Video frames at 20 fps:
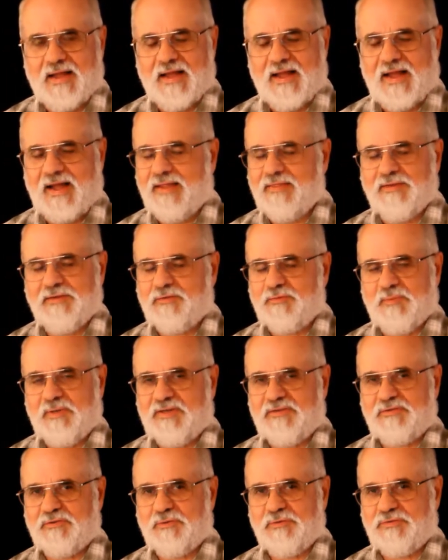And this
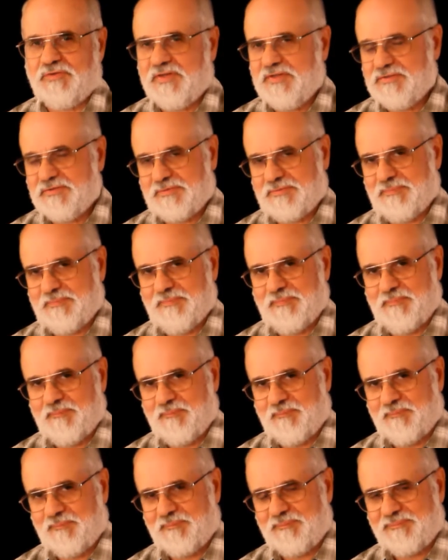makes no sense.
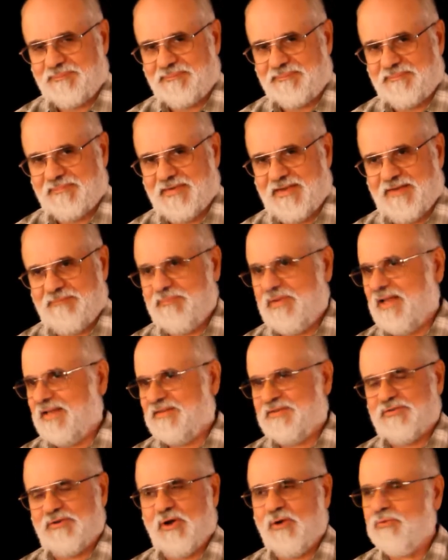It
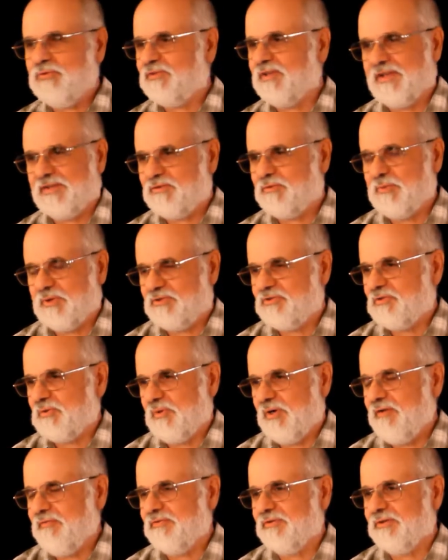makes no sense
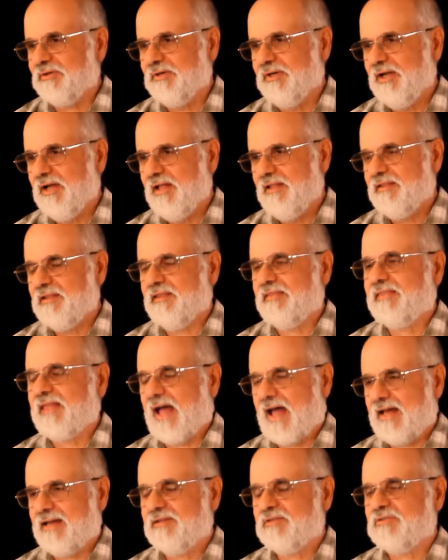whatsoever that
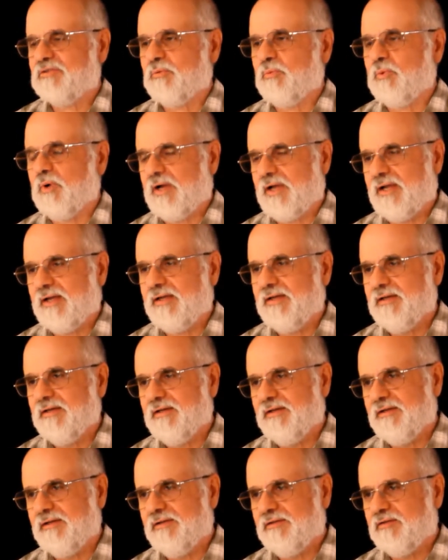that is the way
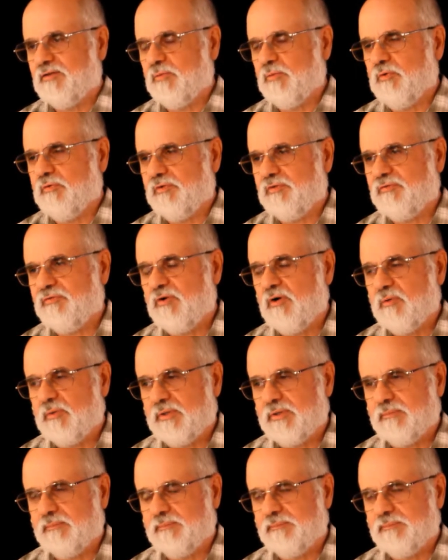to move it forward.